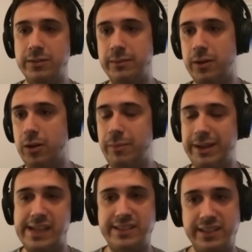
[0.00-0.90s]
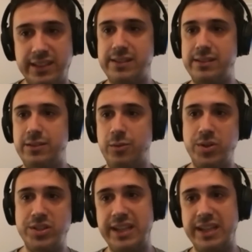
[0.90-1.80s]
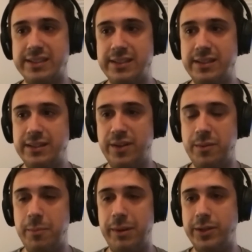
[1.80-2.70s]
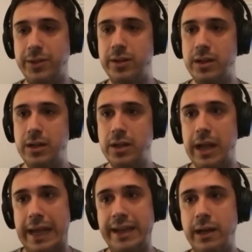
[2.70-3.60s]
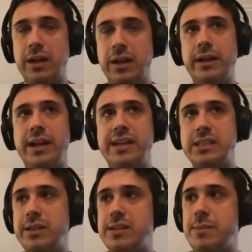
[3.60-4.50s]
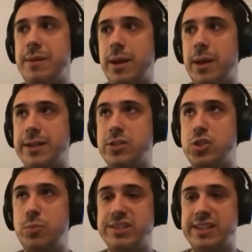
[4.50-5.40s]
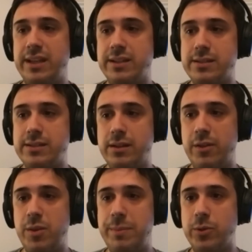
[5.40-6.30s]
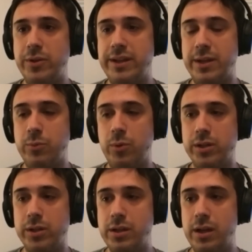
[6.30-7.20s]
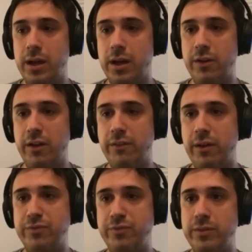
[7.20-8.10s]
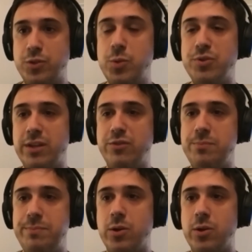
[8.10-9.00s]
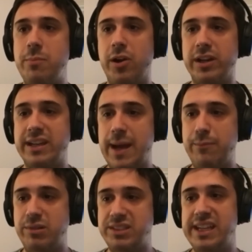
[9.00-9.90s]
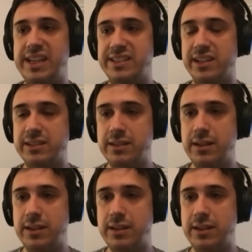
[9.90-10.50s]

all my ASICs worthless if I'm a miner. And I estimated about 2% of the Bitcoin network, of 2% of the Bitcoin market cap was in ASICs.